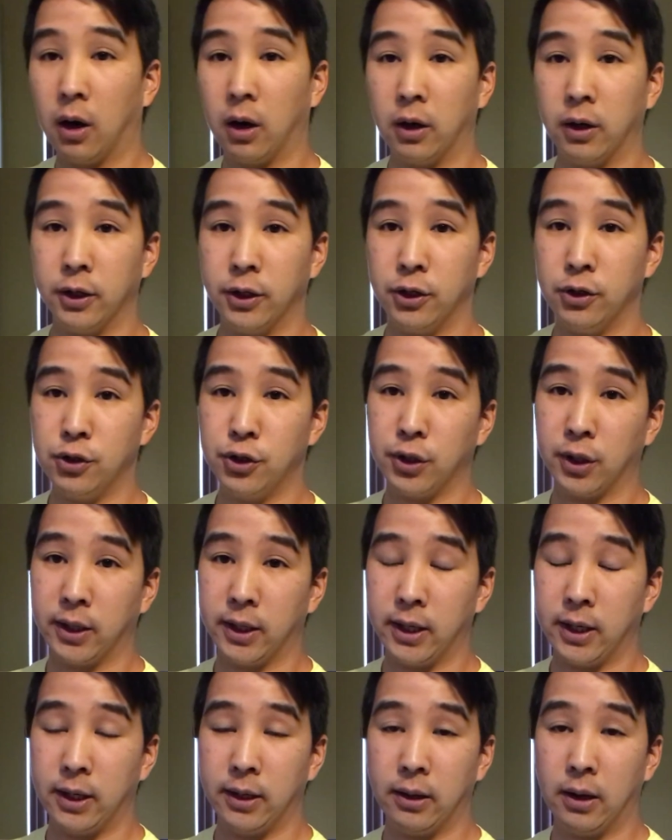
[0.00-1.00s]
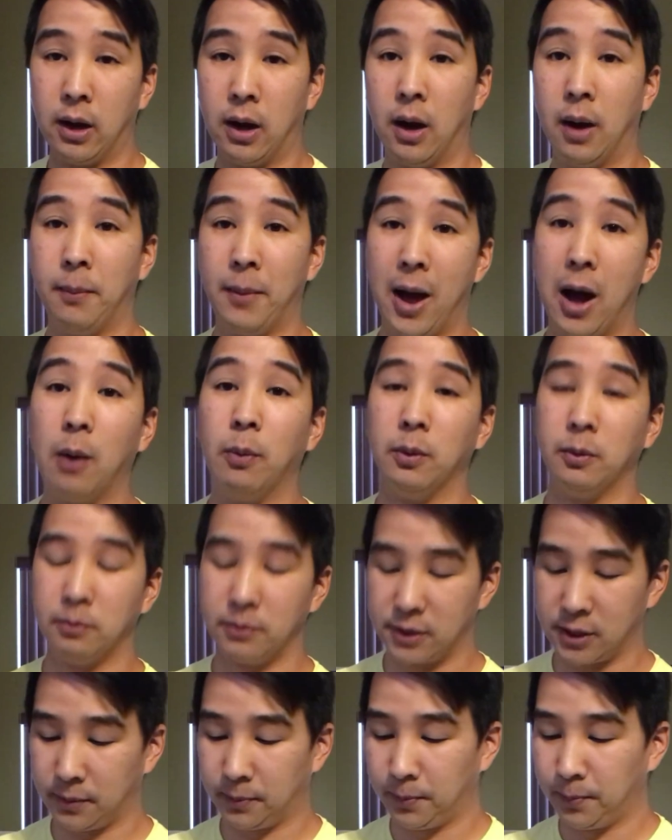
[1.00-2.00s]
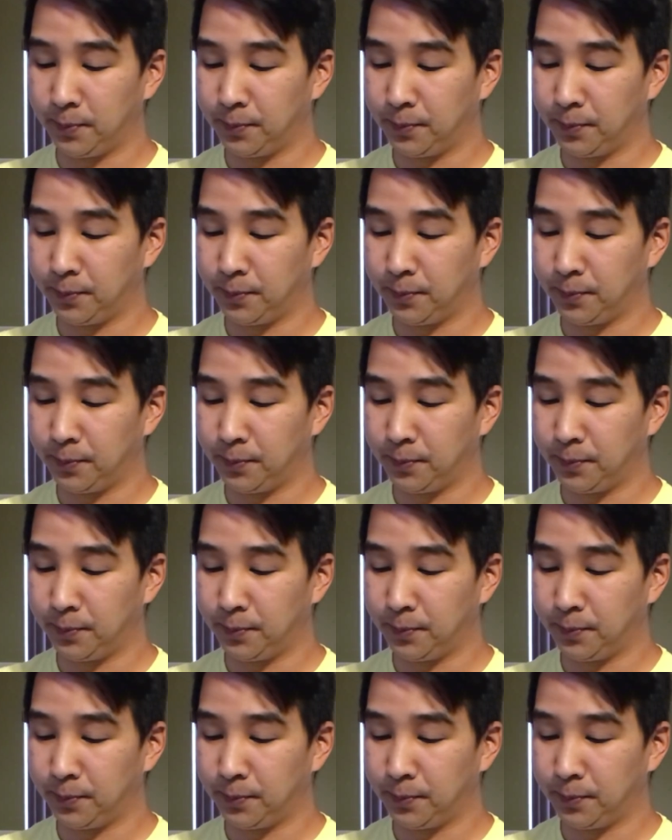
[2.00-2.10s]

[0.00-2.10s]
are usually albums.